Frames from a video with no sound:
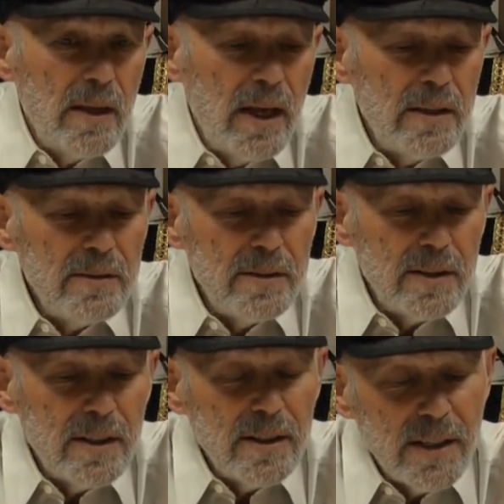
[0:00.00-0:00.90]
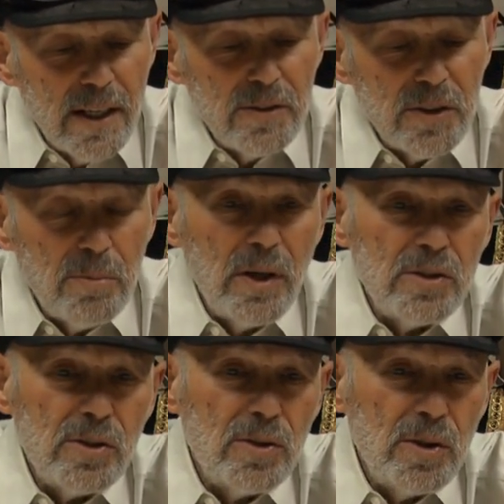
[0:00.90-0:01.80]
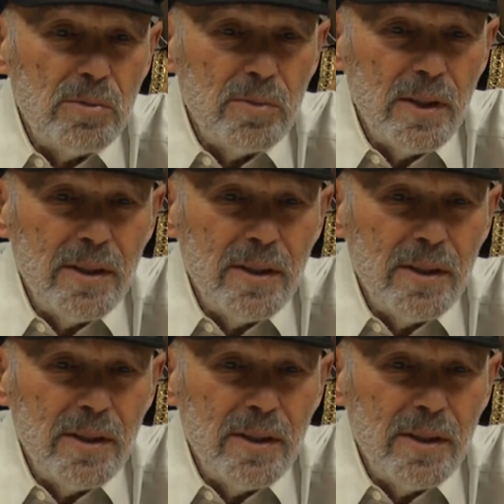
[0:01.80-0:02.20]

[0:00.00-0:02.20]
And uh, again, Shabbat Shalom.